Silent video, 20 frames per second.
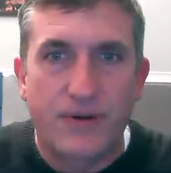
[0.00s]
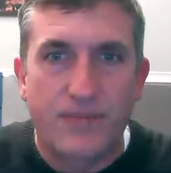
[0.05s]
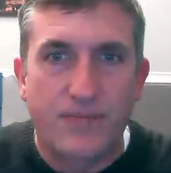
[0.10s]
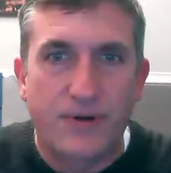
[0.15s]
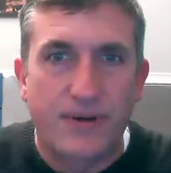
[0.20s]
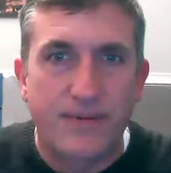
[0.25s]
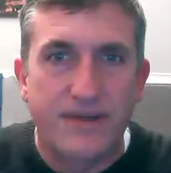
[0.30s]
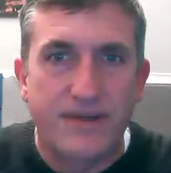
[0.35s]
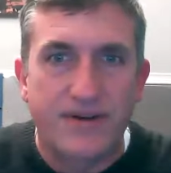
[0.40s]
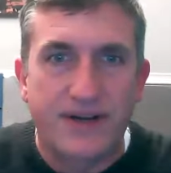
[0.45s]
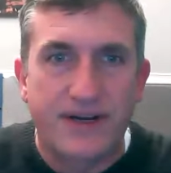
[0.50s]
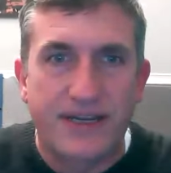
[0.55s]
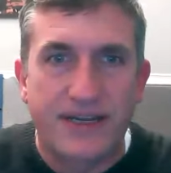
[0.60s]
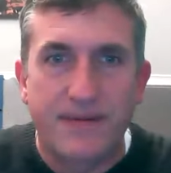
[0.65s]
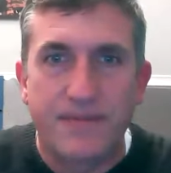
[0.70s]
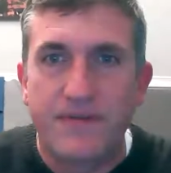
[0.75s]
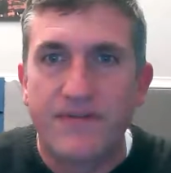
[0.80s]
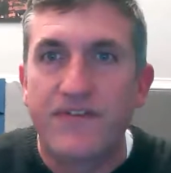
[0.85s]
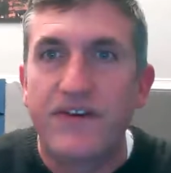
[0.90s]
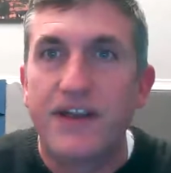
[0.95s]
probably try to
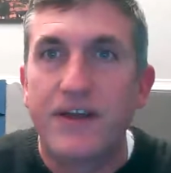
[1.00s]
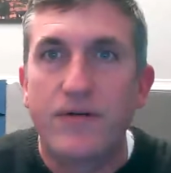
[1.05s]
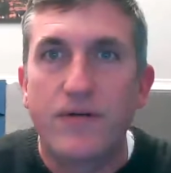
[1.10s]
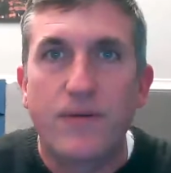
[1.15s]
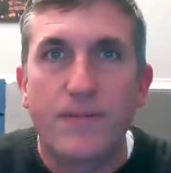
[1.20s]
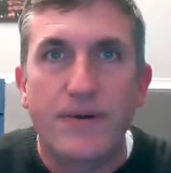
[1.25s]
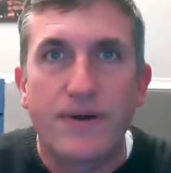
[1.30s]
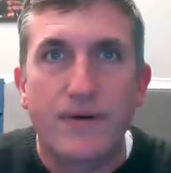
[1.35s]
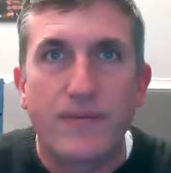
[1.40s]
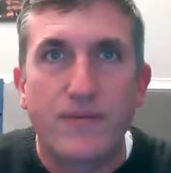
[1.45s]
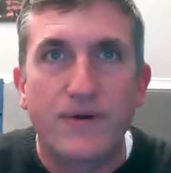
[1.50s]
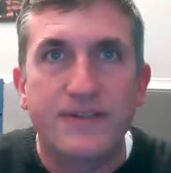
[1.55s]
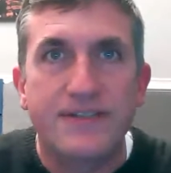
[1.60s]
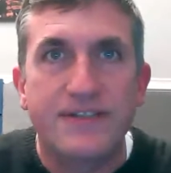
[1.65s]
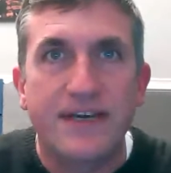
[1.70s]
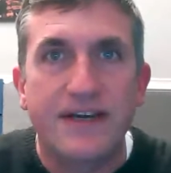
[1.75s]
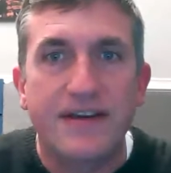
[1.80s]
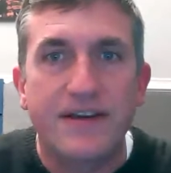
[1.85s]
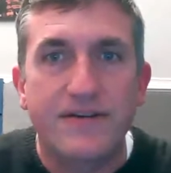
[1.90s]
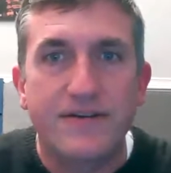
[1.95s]
keep the video open on one
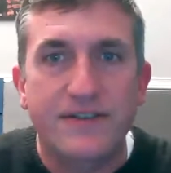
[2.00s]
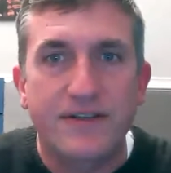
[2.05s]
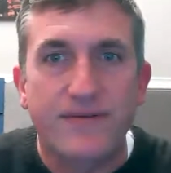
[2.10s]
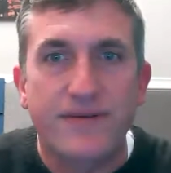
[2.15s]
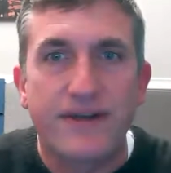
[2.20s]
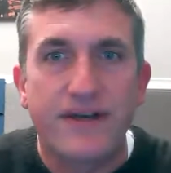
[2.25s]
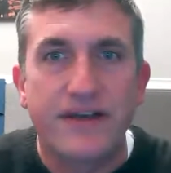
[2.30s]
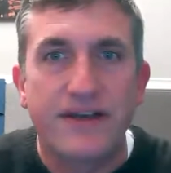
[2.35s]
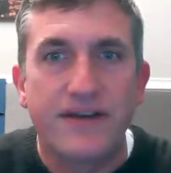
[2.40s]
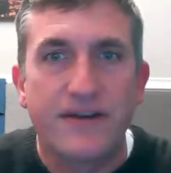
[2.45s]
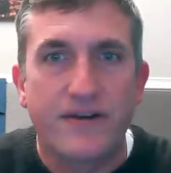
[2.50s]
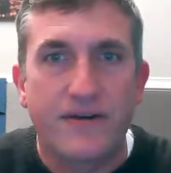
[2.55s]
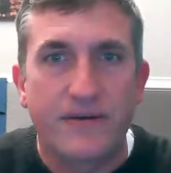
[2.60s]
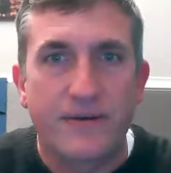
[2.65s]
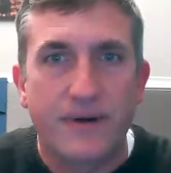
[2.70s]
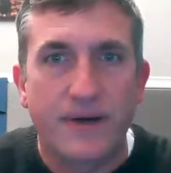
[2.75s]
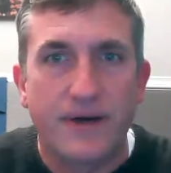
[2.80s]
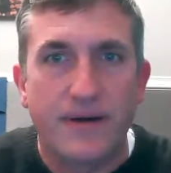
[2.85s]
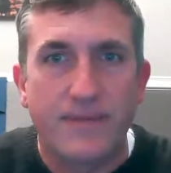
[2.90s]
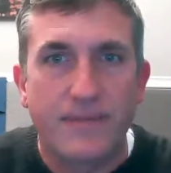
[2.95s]
side of your screen, your
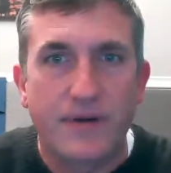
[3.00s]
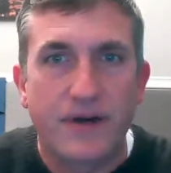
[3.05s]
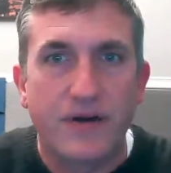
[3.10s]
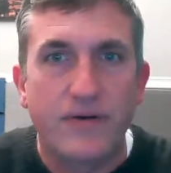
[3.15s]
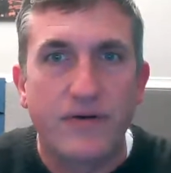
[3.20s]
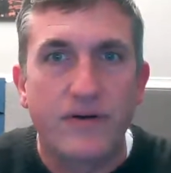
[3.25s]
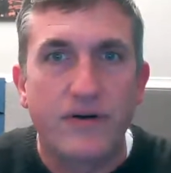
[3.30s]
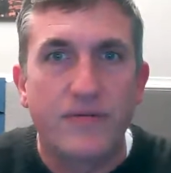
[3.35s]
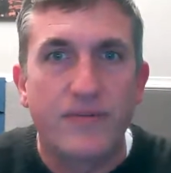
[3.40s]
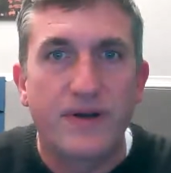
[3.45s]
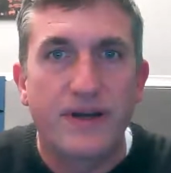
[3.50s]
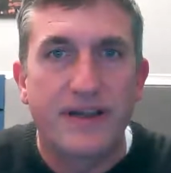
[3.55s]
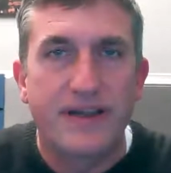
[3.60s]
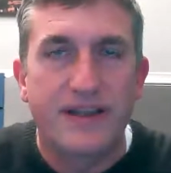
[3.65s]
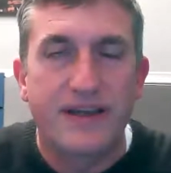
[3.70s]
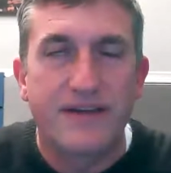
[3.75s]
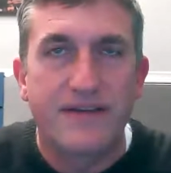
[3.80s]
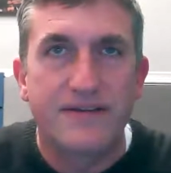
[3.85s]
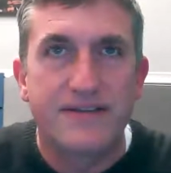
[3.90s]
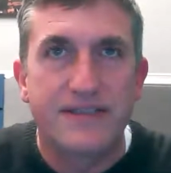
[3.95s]
code open on
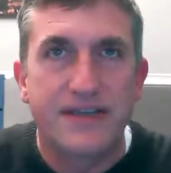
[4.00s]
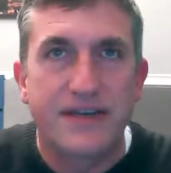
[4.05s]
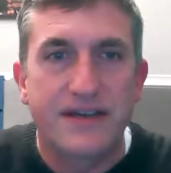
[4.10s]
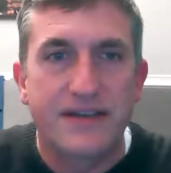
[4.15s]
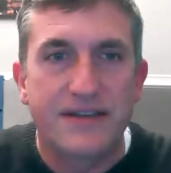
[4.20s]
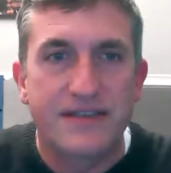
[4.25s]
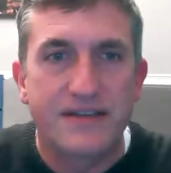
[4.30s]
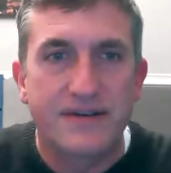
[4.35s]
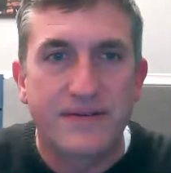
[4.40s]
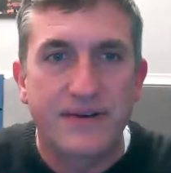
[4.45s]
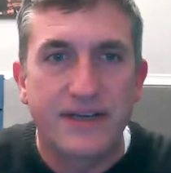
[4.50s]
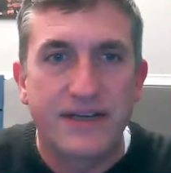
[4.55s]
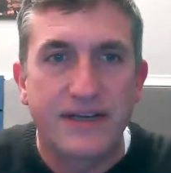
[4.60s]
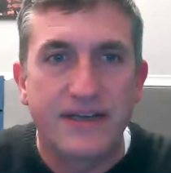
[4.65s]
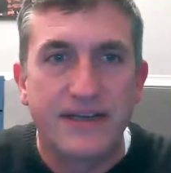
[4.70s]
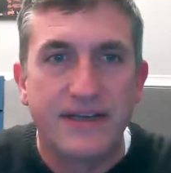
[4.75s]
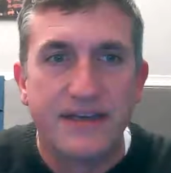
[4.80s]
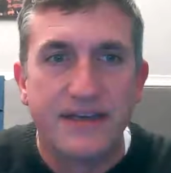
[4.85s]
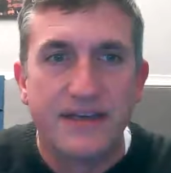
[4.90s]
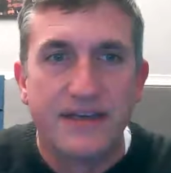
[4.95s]
the other side of the screen,